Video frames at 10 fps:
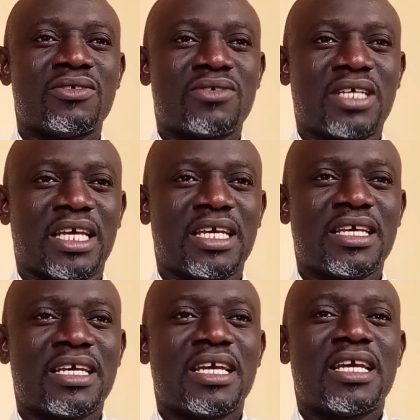
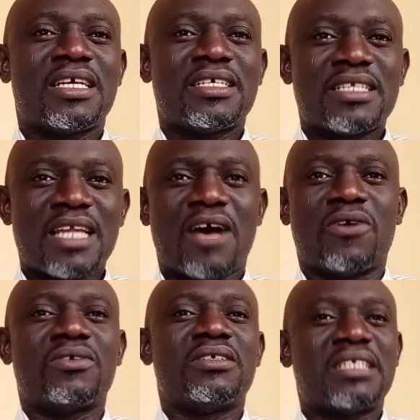Okay,
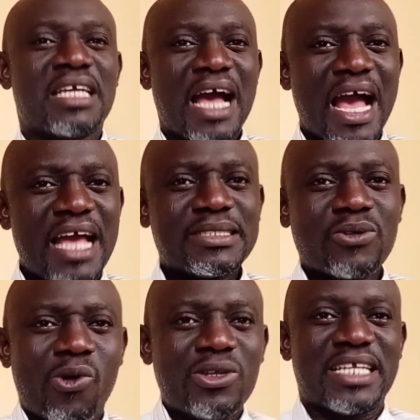now the highest
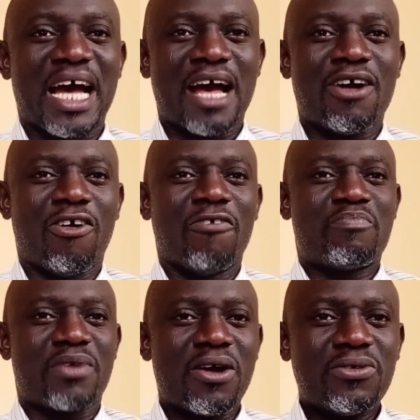order
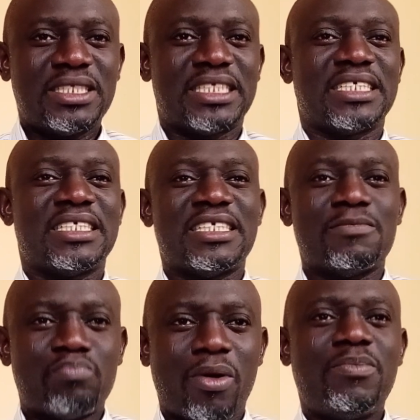of priority
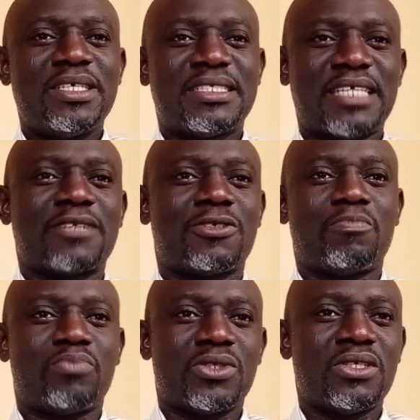in public sector
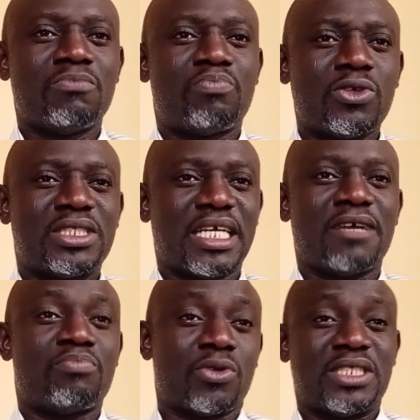
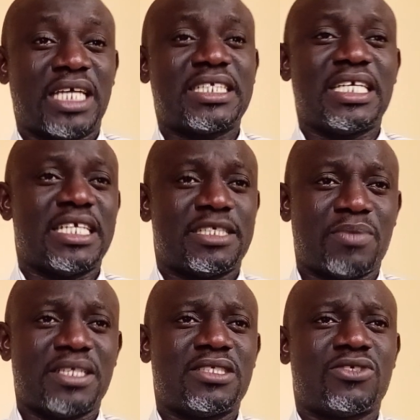projected
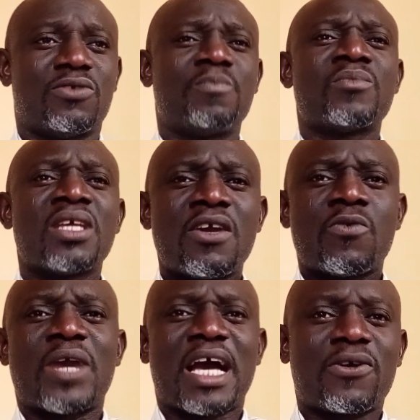expenditure
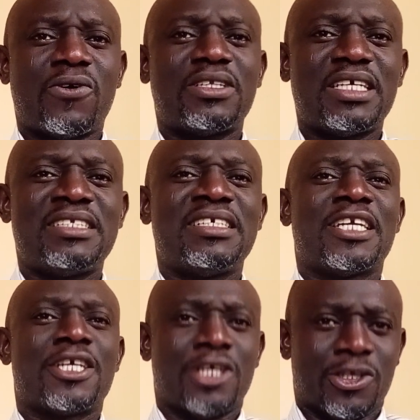were accorded
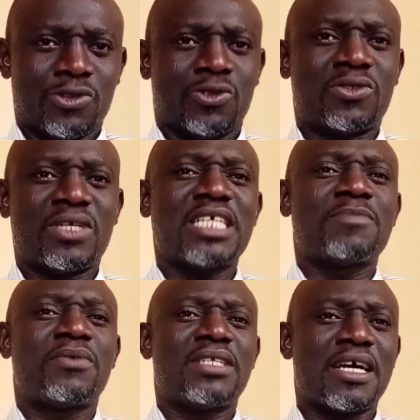to
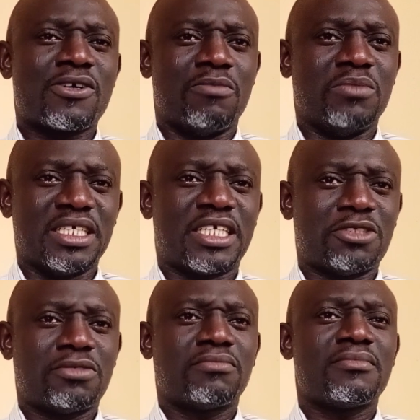transport and
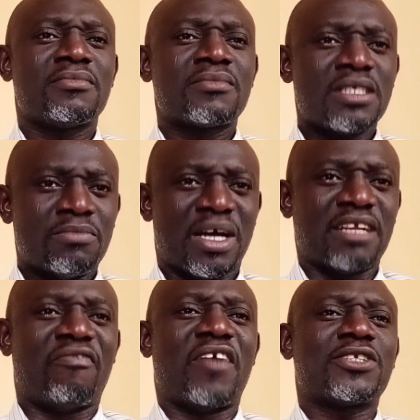communication,
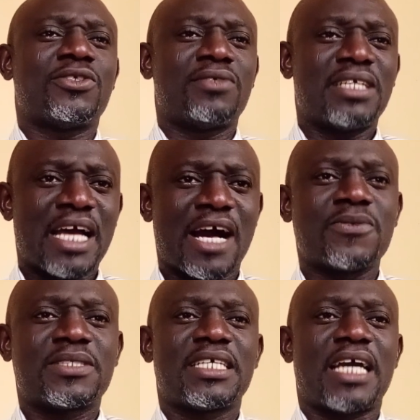manufacturing,
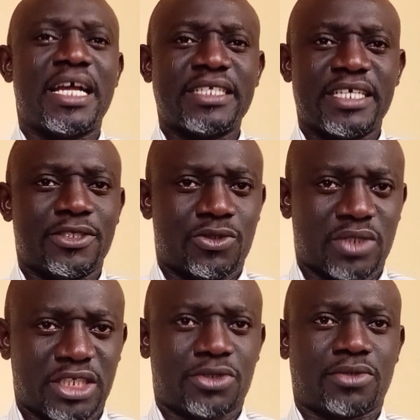housing, and
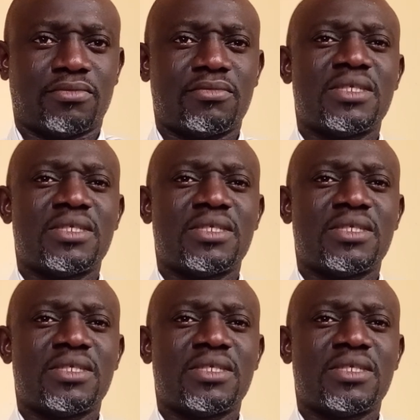education.